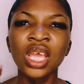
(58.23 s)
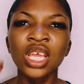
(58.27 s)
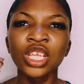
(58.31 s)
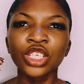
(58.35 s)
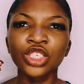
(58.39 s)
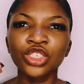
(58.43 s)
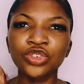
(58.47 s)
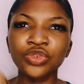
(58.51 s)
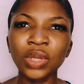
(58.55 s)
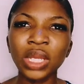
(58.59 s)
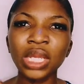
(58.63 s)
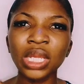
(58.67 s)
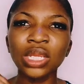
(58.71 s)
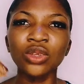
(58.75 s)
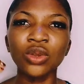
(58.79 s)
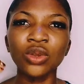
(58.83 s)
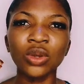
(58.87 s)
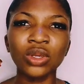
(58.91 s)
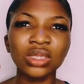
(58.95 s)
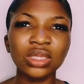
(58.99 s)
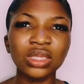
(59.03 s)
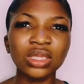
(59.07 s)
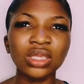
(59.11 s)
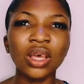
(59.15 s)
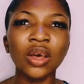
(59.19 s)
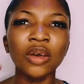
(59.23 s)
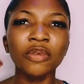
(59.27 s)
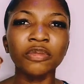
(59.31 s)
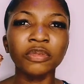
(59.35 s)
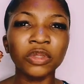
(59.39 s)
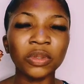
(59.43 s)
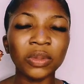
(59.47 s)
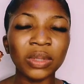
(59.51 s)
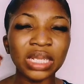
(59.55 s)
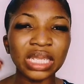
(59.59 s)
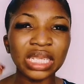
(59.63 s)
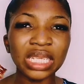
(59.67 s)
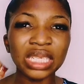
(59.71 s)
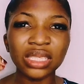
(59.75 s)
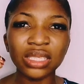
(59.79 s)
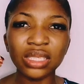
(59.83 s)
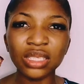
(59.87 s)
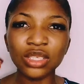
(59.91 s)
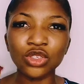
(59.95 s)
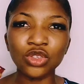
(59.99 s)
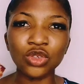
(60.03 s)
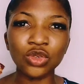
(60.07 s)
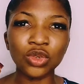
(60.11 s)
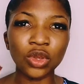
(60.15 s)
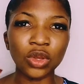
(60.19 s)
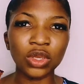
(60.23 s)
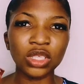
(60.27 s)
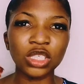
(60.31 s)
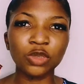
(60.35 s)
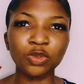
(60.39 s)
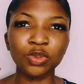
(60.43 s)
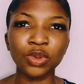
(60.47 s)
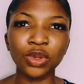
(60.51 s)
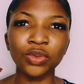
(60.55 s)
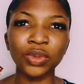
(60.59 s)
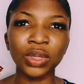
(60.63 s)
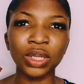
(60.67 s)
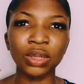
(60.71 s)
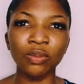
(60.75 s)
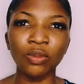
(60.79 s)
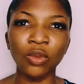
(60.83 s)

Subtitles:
Train yourself to listen to your spirit